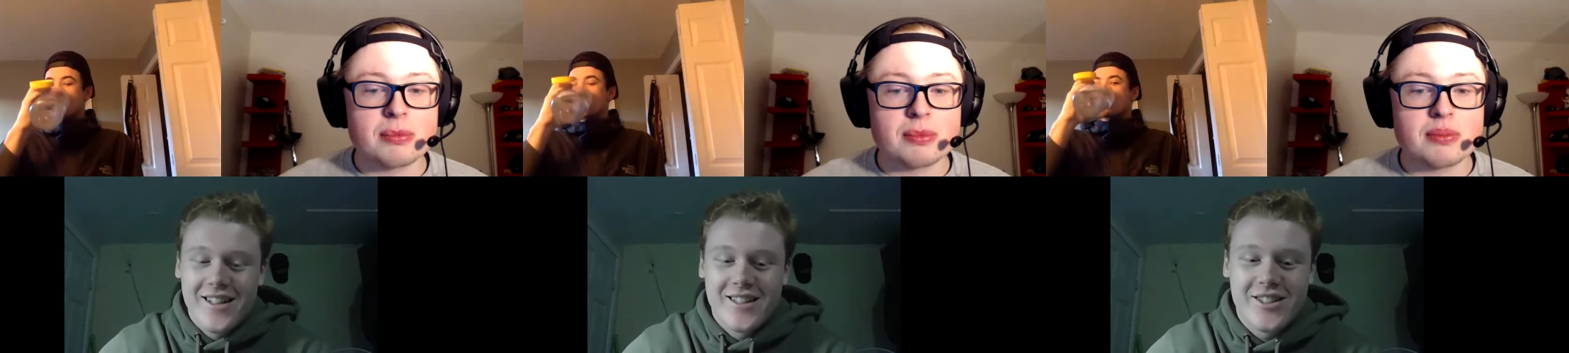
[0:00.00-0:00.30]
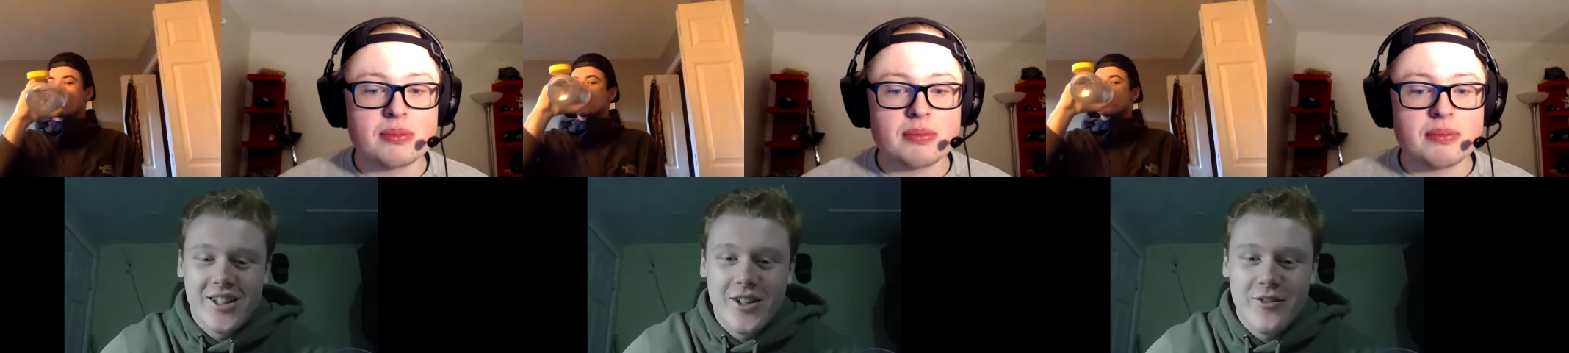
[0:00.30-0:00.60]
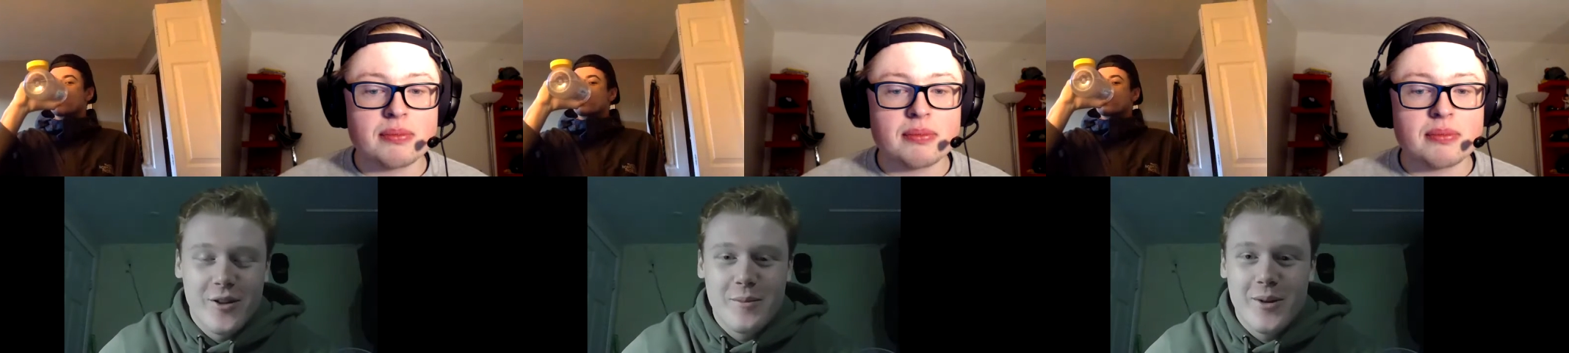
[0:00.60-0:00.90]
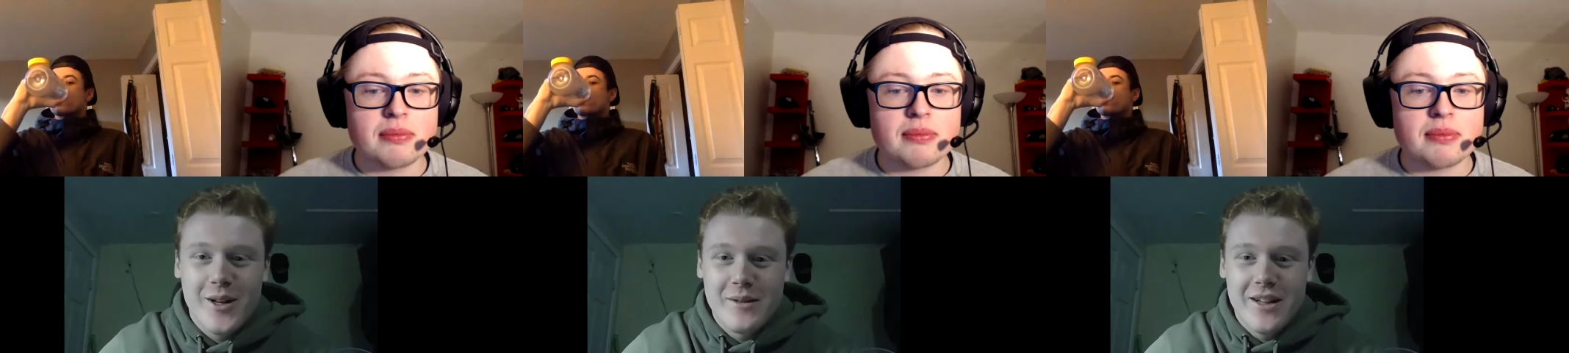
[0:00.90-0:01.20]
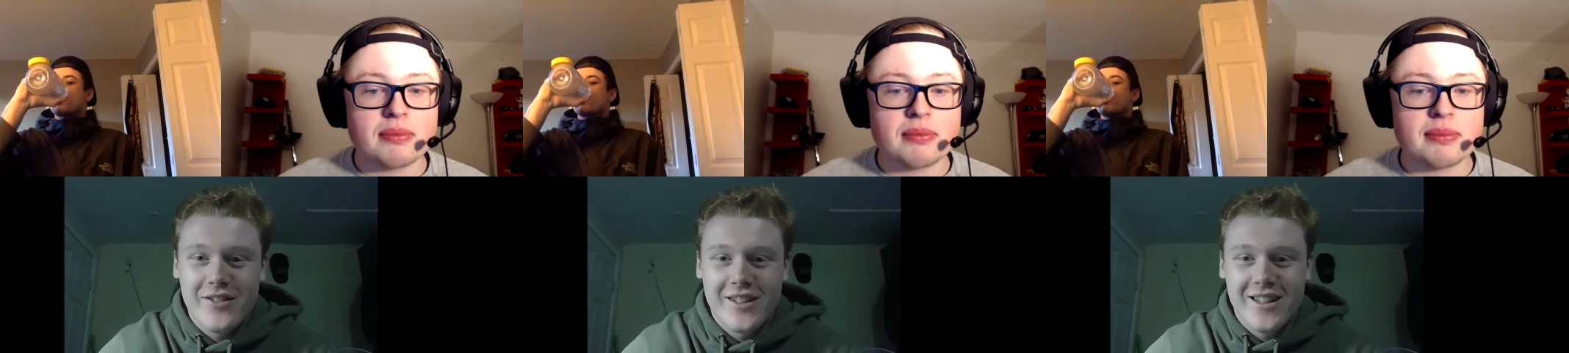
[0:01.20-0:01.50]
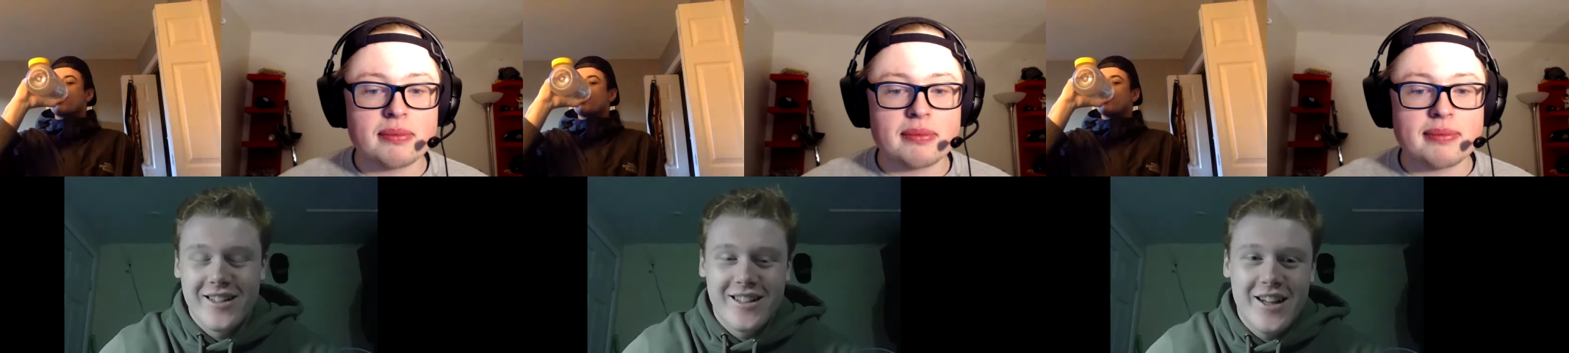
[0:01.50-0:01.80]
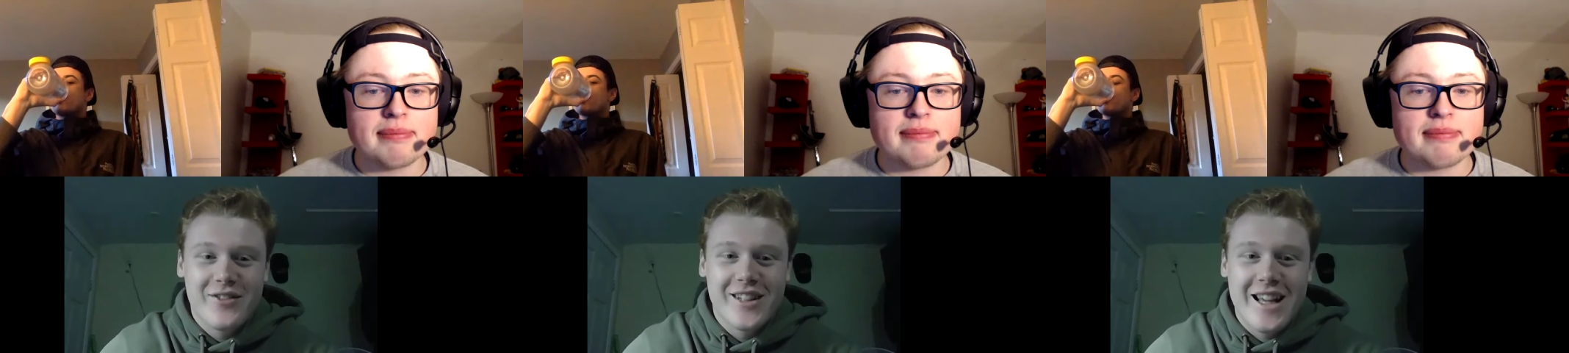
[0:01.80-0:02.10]
Speaker 1: So football, I'm definitely
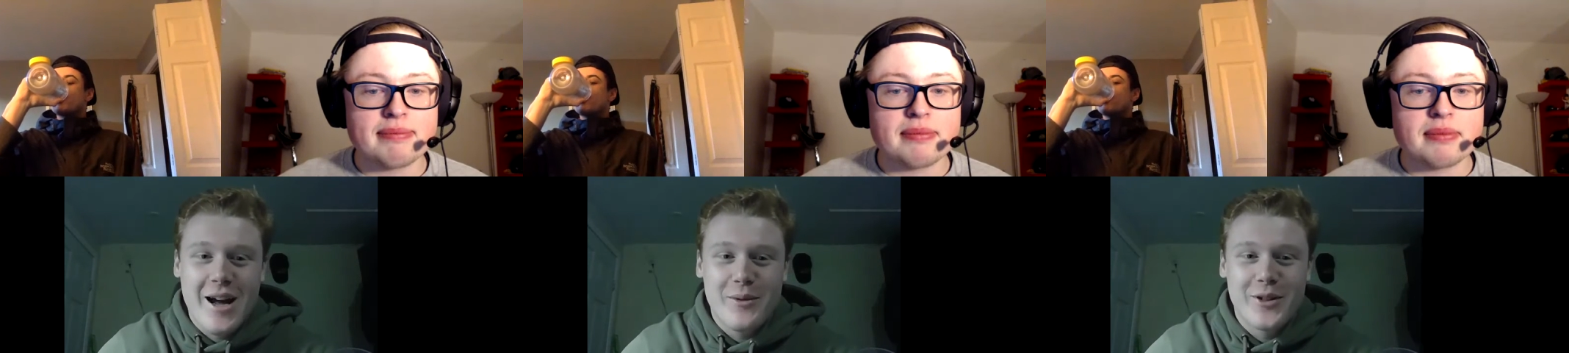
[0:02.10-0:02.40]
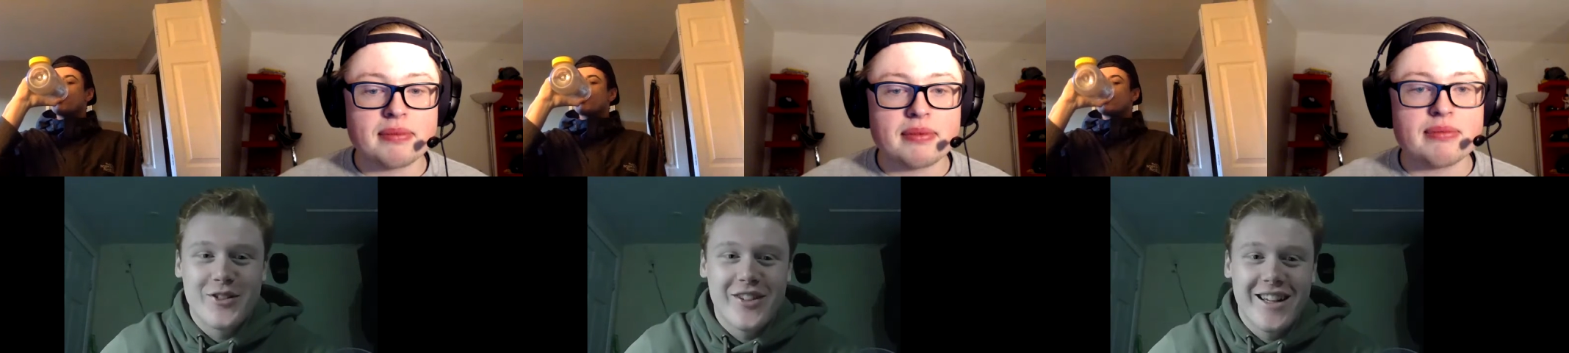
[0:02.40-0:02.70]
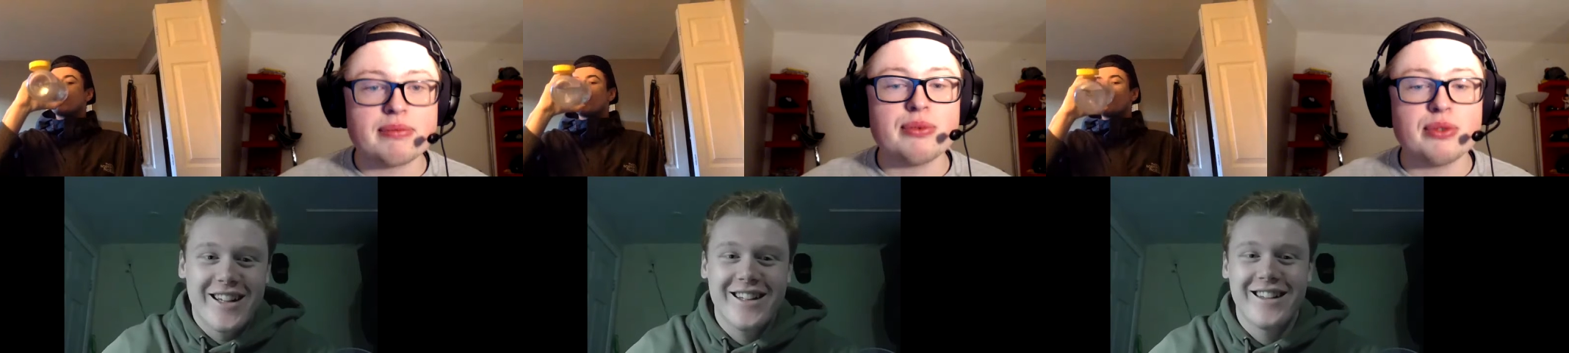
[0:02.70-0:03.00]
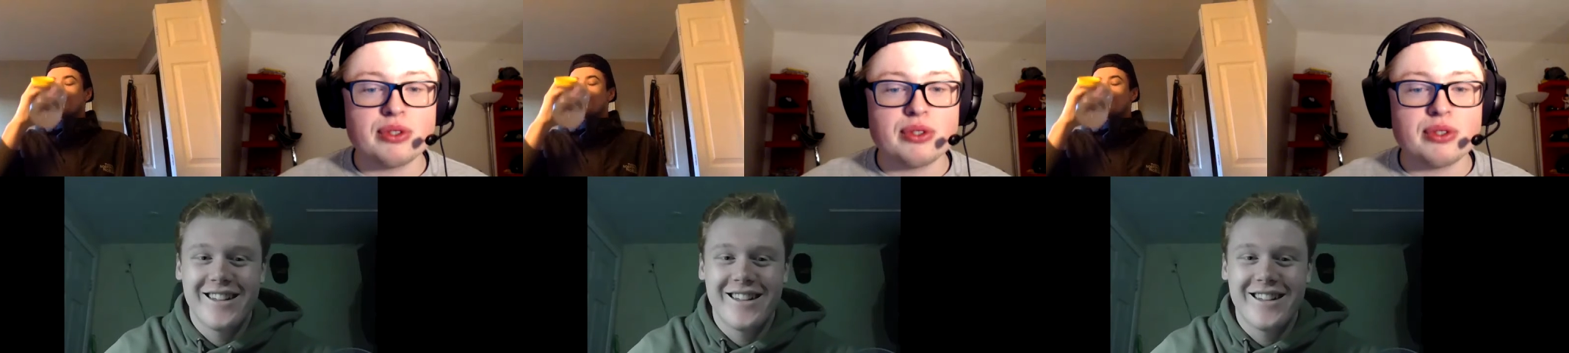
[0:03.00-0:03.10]
definitely a Cowboys fan.